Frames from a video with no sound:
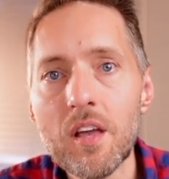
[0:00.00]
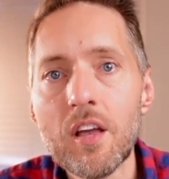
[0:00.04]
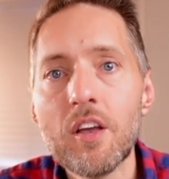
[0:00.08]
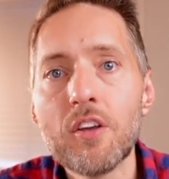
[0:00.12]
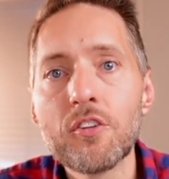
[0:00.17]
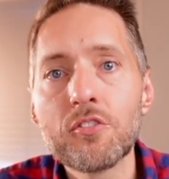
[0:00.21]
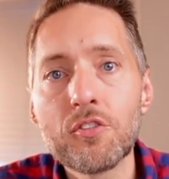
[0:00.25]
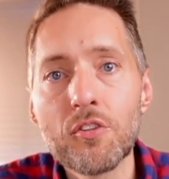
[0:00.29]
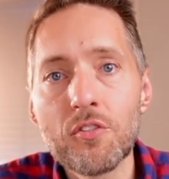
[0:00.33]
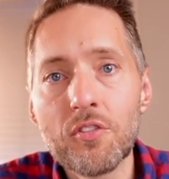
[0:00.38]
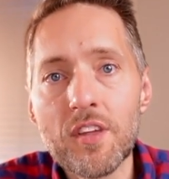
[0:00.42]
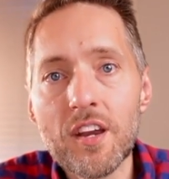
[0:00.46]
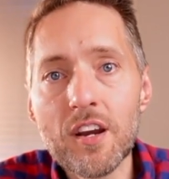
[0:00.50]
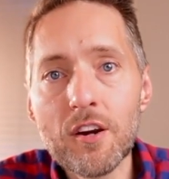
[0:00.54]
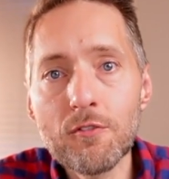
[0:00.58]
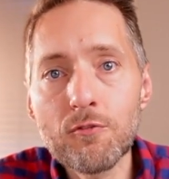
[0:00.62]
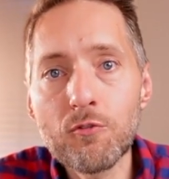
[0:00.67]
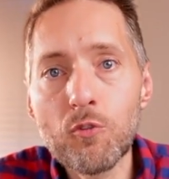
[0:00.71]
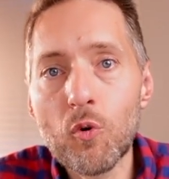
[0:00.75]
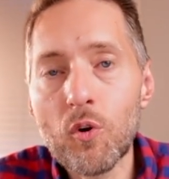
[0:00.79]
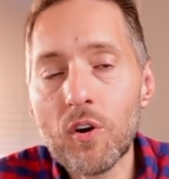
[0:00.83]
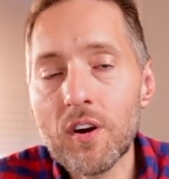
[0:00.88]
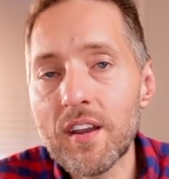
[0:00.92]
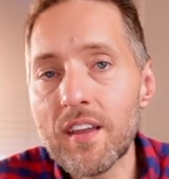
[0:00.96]
So
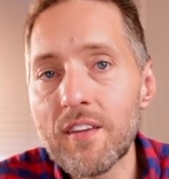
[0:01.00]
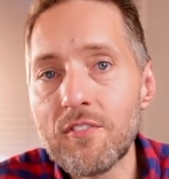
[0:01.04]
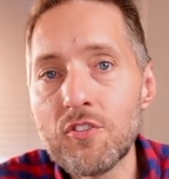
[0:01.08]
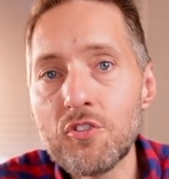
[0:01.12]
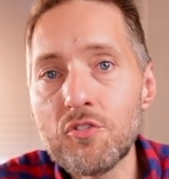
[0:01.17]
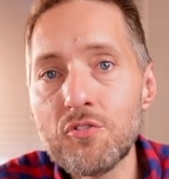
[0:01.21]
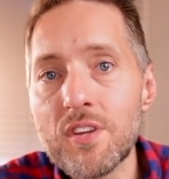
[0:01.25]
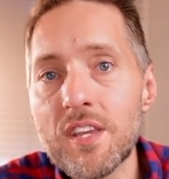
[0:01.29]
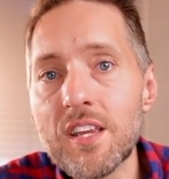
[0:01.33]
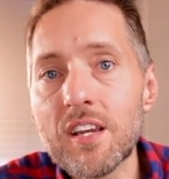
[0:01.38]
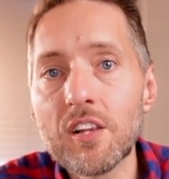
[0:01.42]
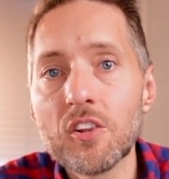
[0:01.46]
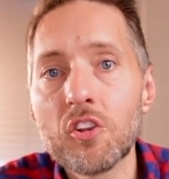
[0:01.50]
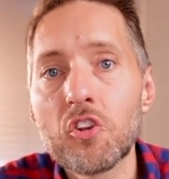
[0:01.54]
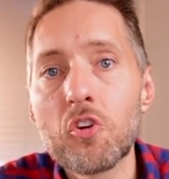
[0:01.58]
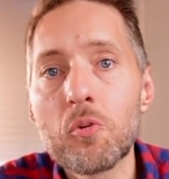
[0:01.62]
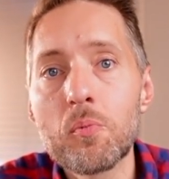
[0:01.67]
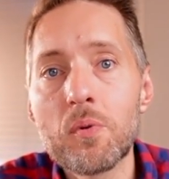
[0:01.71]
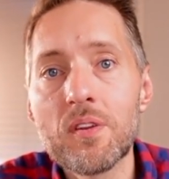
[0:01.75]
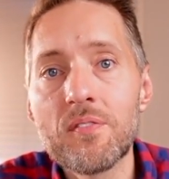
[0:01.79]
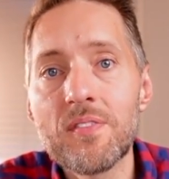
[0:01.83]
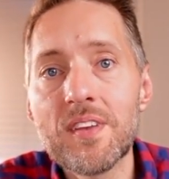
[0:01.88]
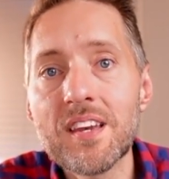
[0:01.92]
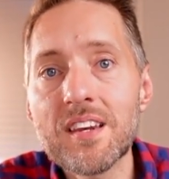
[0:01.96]
therefore, if you need a little
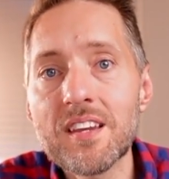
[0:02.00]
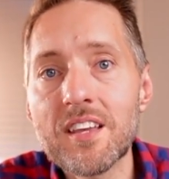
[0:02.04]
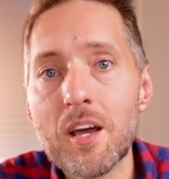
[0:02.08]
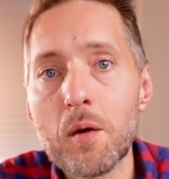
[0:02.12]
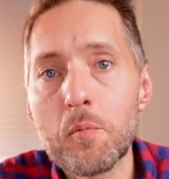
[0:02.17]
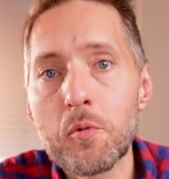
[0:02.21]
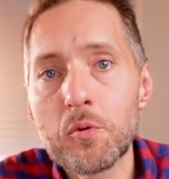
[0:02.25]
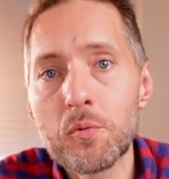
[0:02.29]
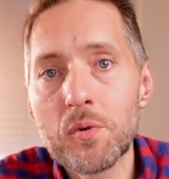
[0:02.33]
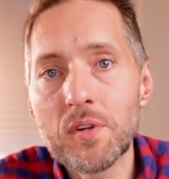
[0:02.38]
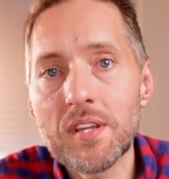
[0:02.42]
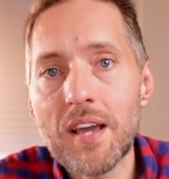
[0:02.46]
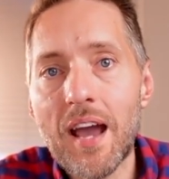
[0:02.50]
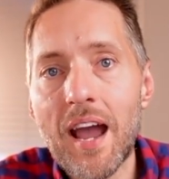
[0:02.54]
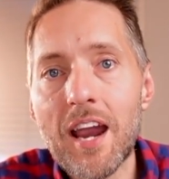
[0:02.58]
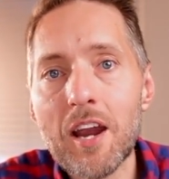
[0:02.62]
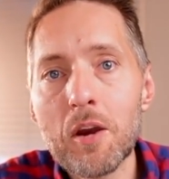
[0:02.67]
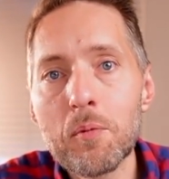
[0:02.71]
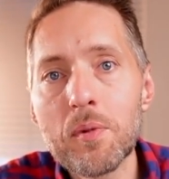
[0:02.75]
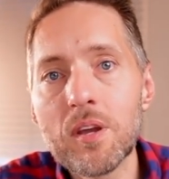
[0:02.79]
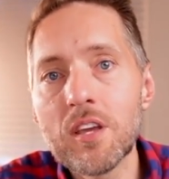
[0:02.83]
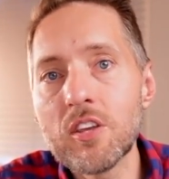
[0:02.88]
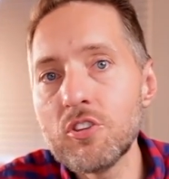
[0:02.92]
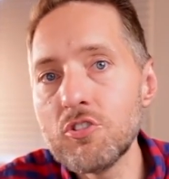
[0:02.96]
bit of income in
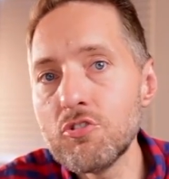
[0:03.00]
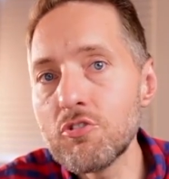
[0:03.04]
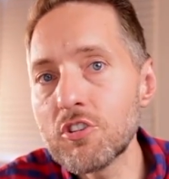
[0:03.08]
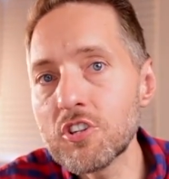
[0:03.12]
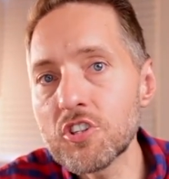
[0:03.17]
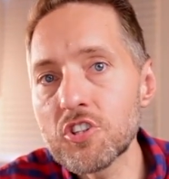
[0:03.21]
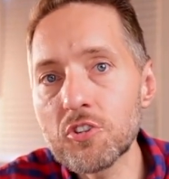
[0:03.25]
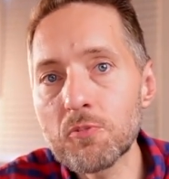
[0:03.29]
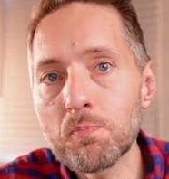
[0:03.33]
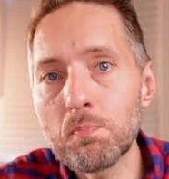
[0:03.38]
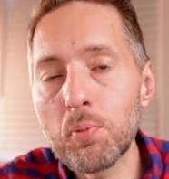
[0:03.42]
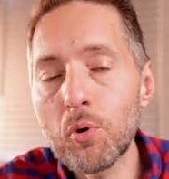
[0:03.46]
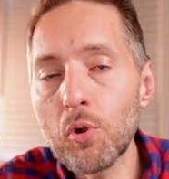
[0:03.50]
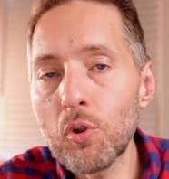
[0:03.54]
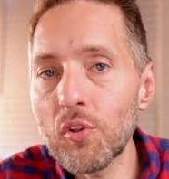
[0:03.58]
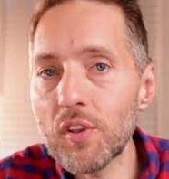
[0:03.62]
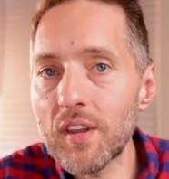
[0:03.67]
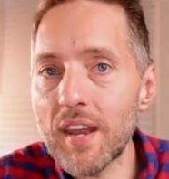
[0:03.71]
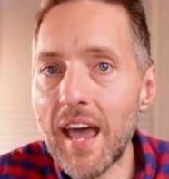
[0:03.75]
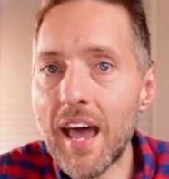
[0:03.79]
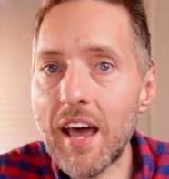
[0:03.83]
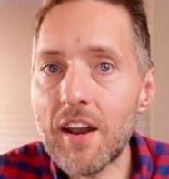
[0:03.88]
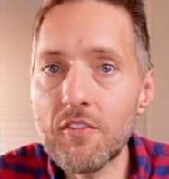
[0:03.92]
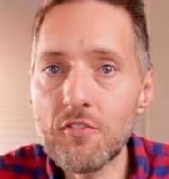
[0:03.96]
retirement, you can just pull
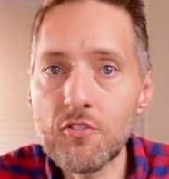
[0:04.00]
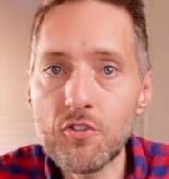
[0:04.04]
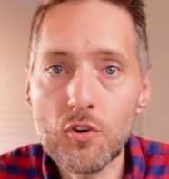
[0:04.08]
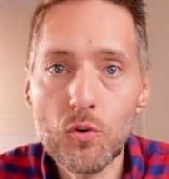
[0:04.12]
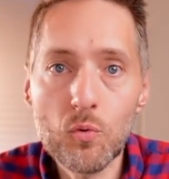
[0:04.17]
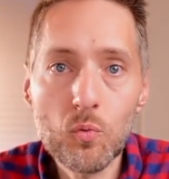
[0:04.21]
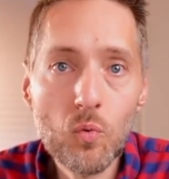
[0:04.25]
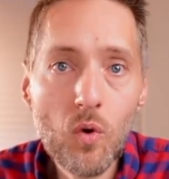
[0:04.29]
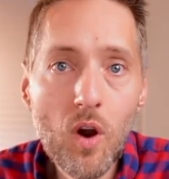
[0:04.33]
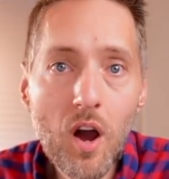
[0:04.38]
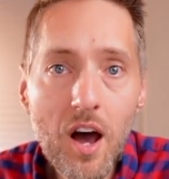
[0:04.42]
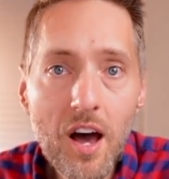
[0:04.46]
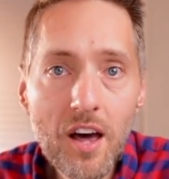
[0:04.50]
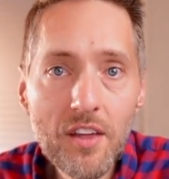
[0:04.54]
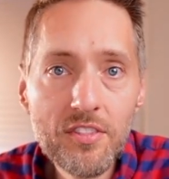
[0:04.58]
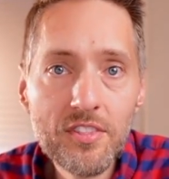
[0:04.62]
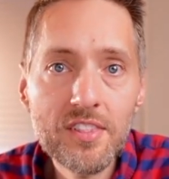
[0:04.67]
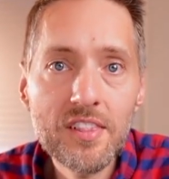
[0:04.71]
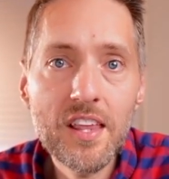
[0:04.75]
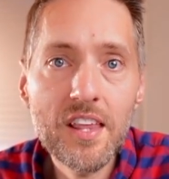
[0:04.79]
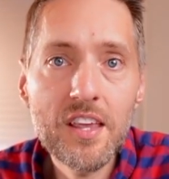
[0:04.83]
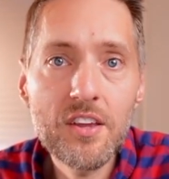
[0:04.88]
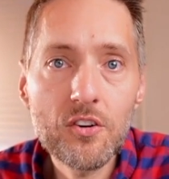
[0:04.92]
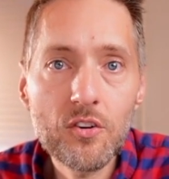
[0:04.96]
it out of your Roth
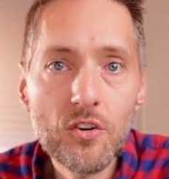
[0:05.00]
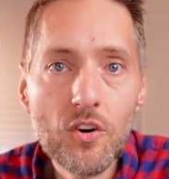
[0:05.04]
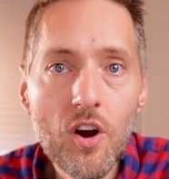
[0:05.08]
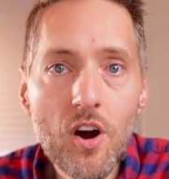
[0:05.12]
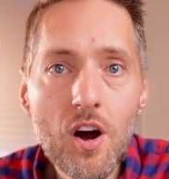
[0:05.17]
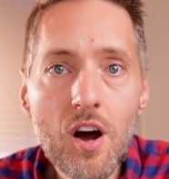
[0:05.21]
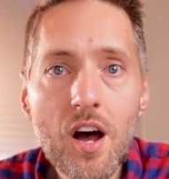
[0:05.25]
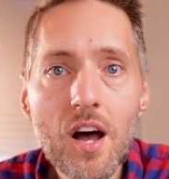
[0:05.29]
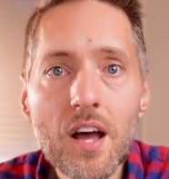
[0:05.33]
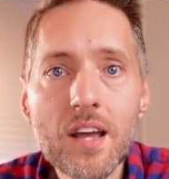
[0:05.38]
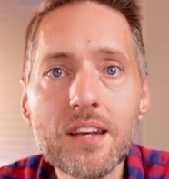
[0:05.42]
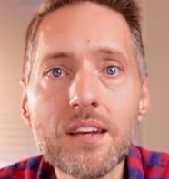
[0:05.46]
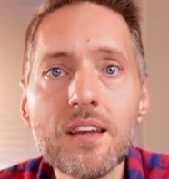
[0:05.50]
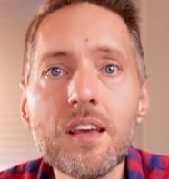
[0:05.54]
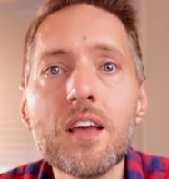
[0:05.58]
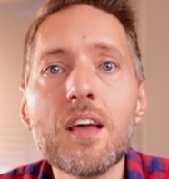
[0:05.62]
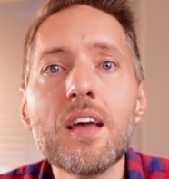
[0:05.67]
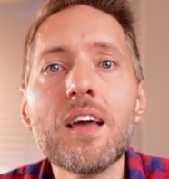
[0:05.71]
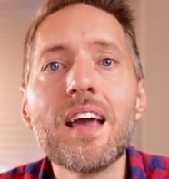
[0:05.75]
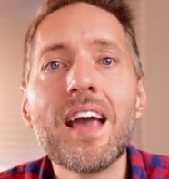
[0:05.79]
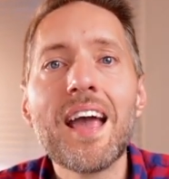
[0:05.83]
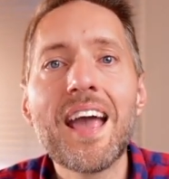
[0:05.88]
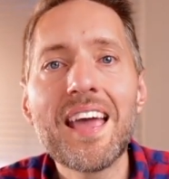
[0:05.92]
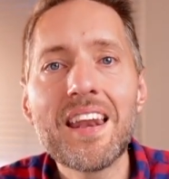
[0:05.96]
later on,
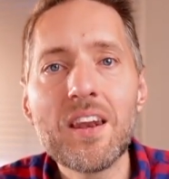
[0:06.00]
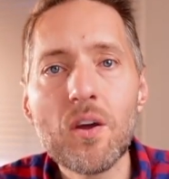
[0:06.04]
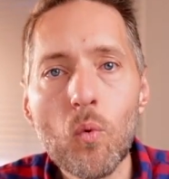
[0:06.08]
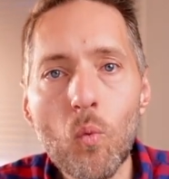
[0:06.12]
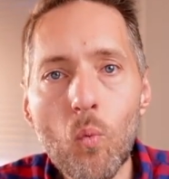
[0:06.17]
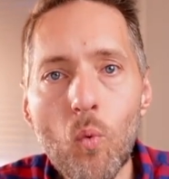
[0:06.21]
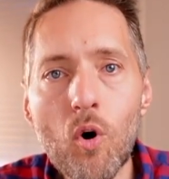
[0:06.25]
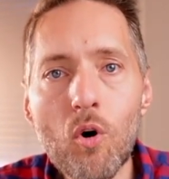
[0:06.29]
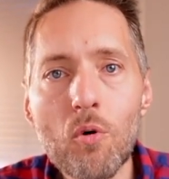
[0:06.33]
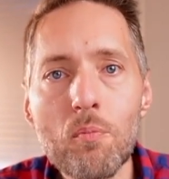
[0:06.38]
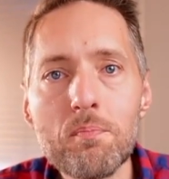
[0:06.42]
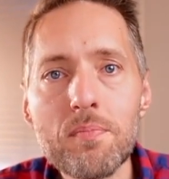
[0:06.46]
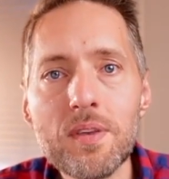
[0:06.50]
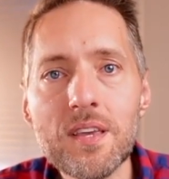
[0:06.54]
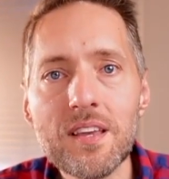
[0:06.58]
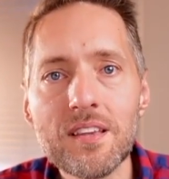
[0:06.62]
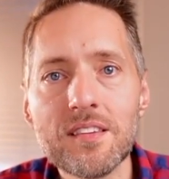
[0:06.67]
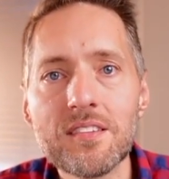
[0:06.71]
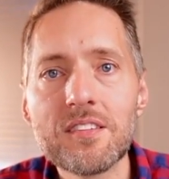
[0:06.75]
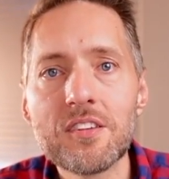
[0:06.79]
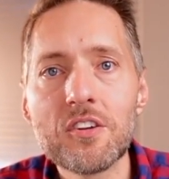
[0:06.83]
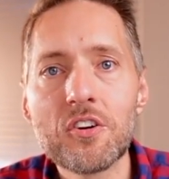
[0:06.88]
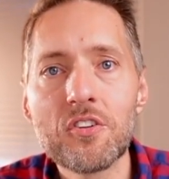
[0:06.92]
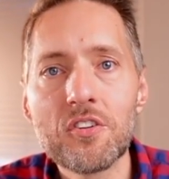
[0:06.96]
and it won't be
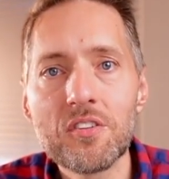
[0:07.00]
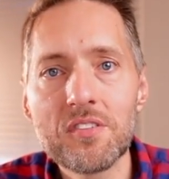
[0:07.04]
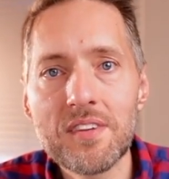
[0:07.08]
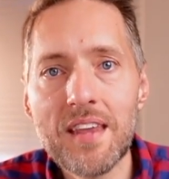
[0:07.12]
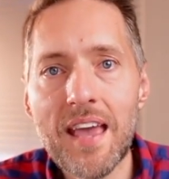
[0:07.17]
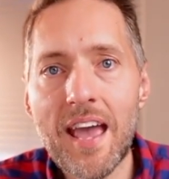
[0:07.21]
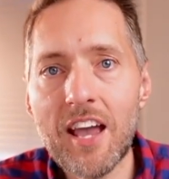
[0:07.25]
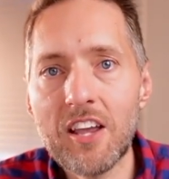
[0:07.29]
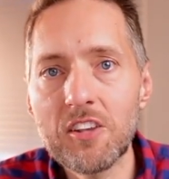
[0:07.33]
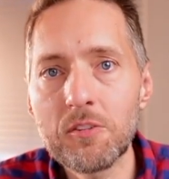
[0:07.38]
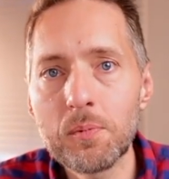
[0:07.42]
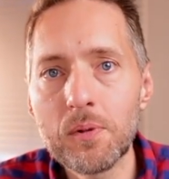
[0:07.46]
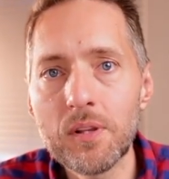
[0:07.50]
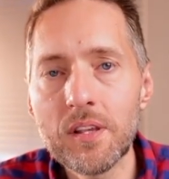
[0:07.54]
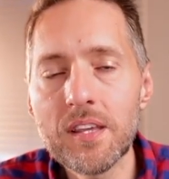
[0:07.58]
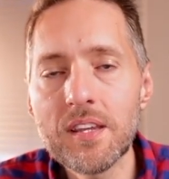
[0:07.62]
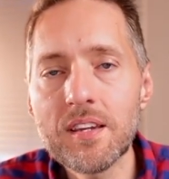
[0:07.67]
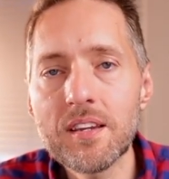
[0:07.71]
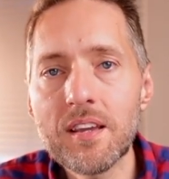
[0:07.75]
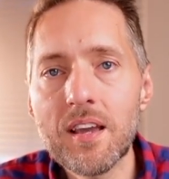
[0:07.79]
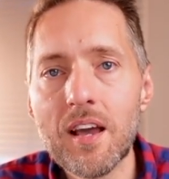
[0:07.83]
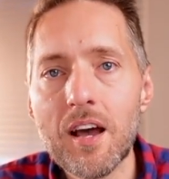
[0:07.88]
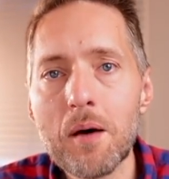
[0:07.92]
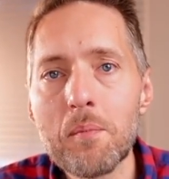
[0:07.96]
considered as taxable
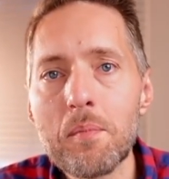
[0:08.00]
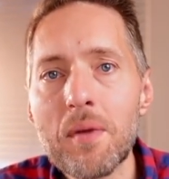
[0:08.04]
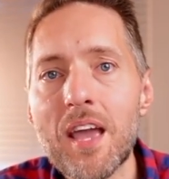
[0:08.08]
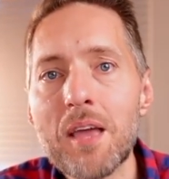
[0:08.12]
income.